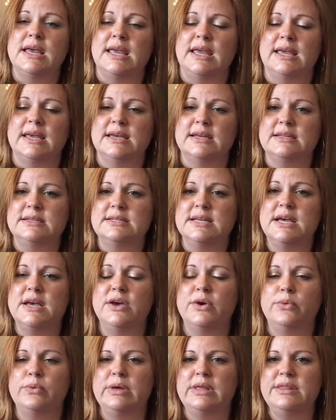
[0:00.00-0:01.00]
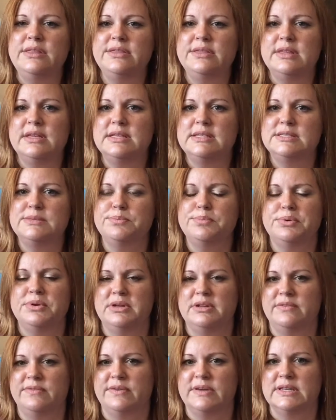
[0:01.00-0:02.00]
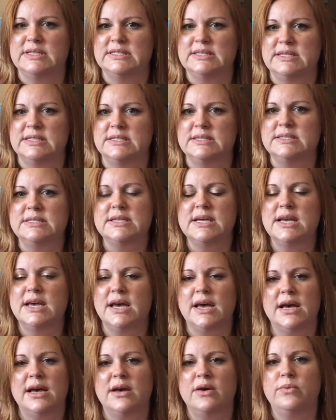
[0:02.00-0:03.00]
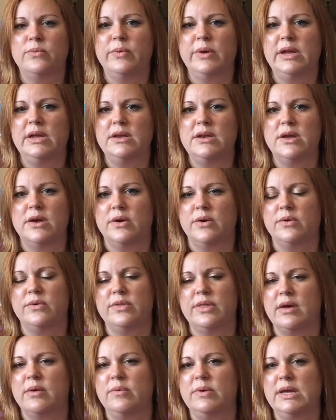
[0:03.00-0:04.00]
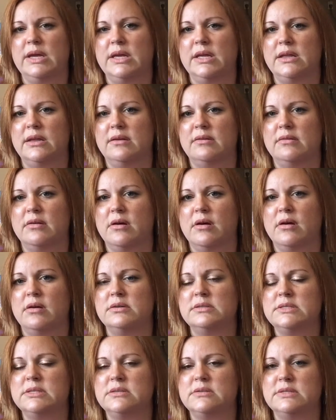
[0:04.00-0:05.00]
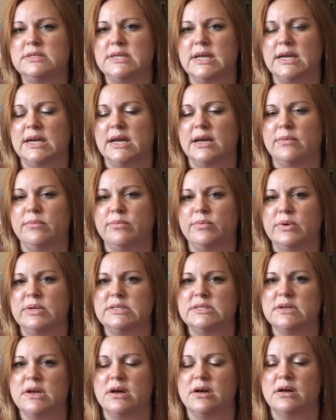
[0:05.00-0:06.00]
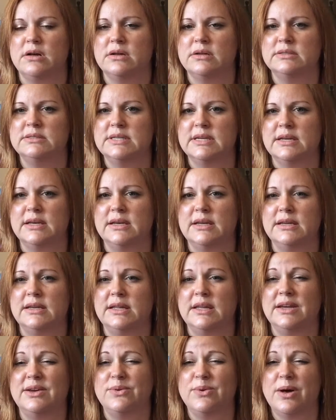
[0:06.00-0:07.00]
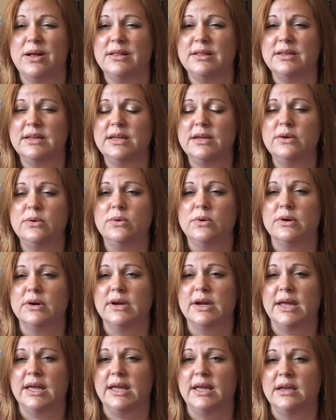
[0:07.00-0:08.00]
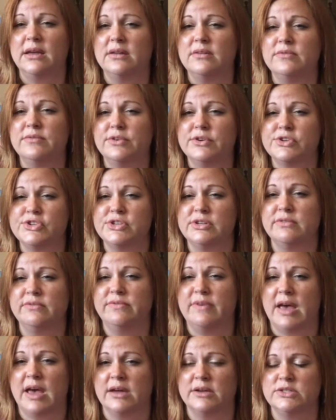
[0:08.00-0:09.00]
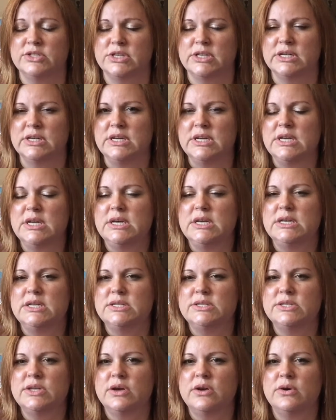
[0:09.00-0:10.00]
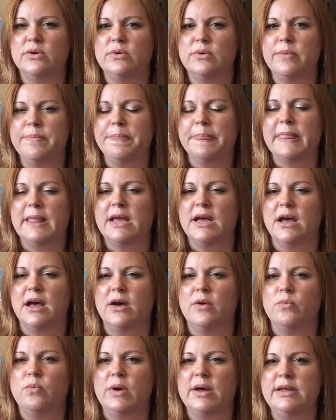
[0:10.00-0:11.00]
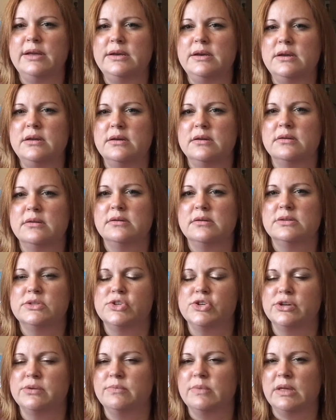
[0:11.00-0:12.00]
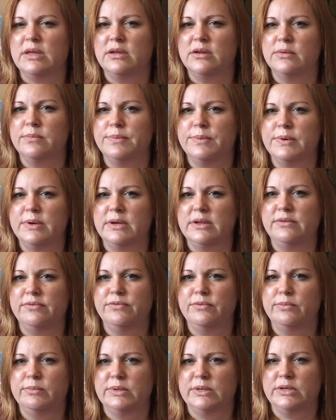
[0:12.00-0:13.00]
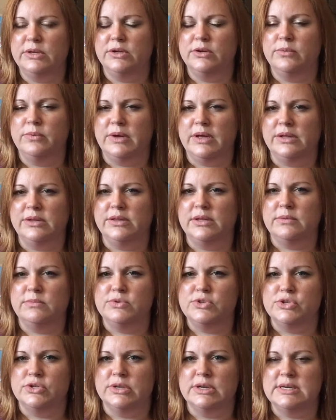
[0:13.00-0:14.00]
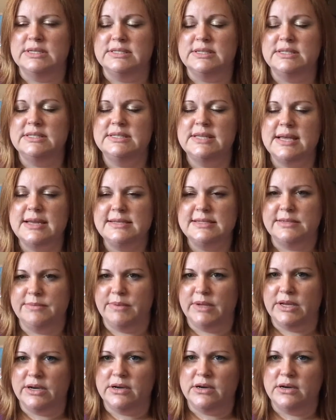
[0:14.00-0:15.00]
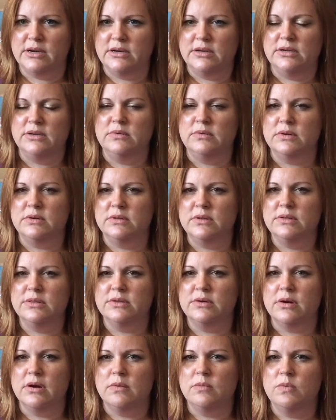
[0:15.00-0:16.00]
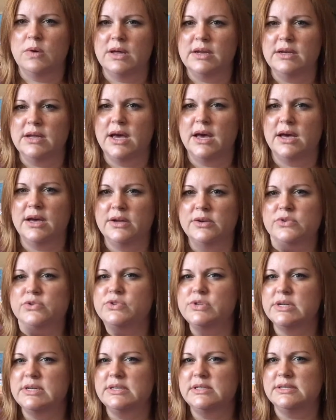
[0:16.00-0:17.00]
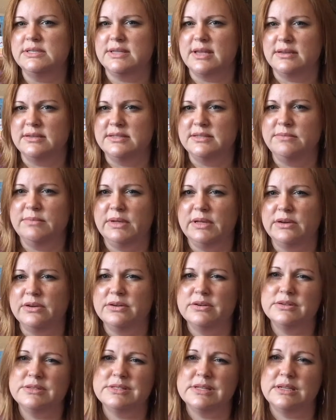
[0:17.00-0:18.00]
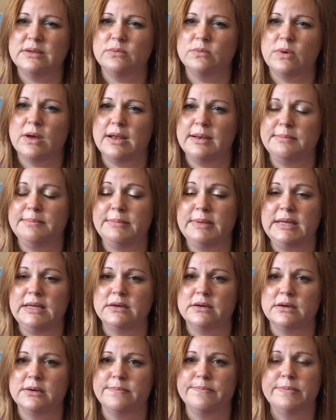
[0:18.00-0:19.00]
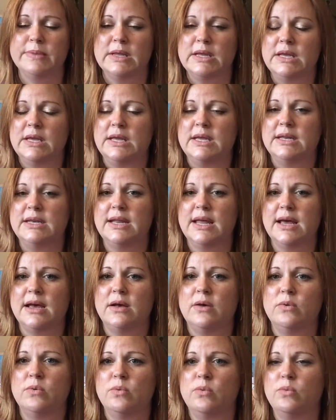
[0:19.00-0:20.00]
And with these prefixes, we know that we can also set up what's called an equality or a conversion factor. So one term that you're pretty familiar with, I'm sure, is a centimeter. And you know there are 100 centimeters in 1 meter. Now,